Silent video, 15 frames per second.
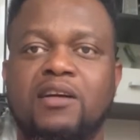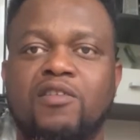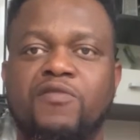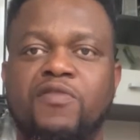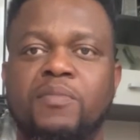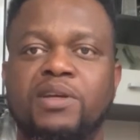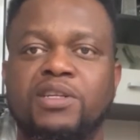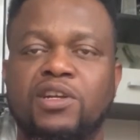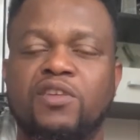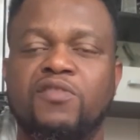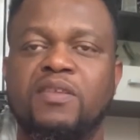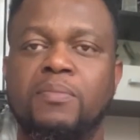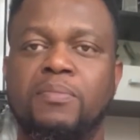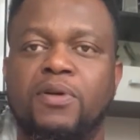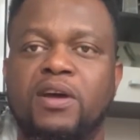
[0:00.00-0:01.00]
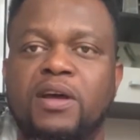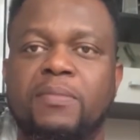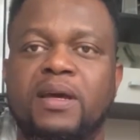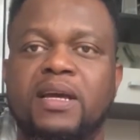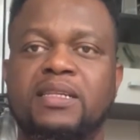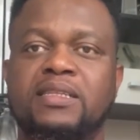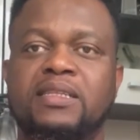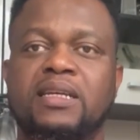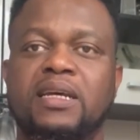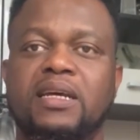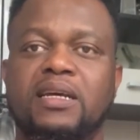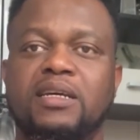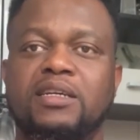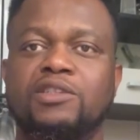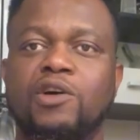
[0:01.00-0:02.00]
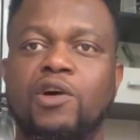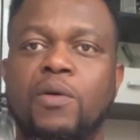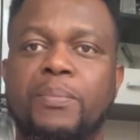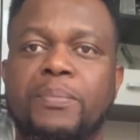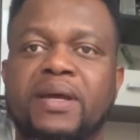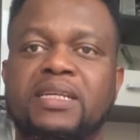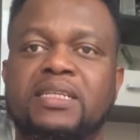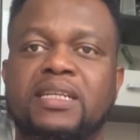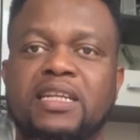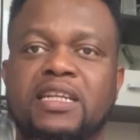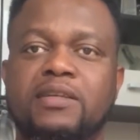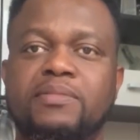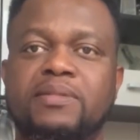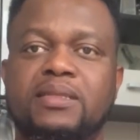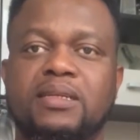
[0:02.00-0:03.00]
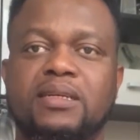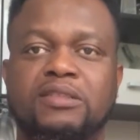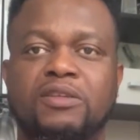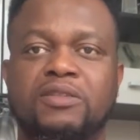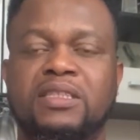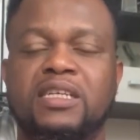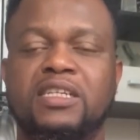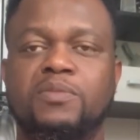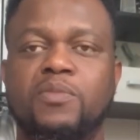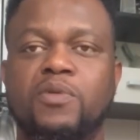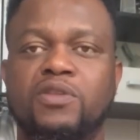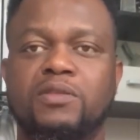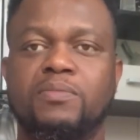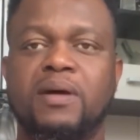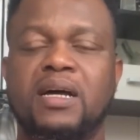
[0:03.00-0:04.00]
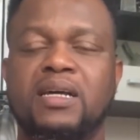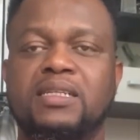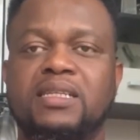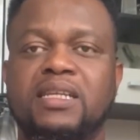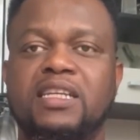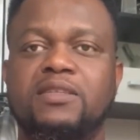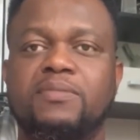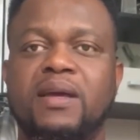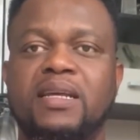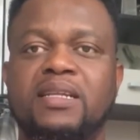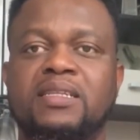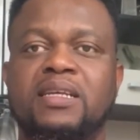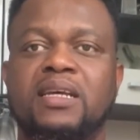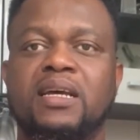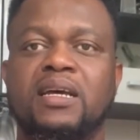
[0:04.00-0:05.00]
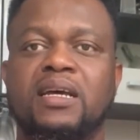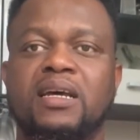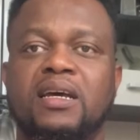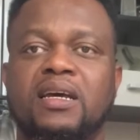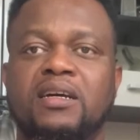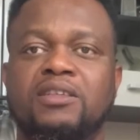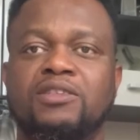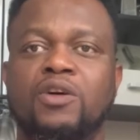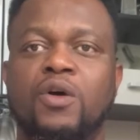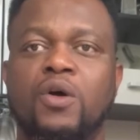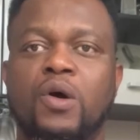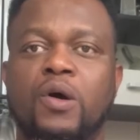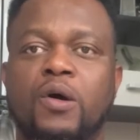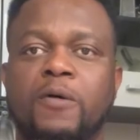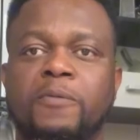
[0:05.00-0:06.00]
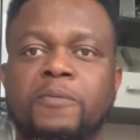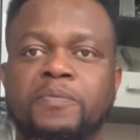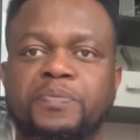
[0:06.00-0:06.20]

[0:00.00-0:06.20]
confirmation of employment, your pay slips, your 6 months bank statement, your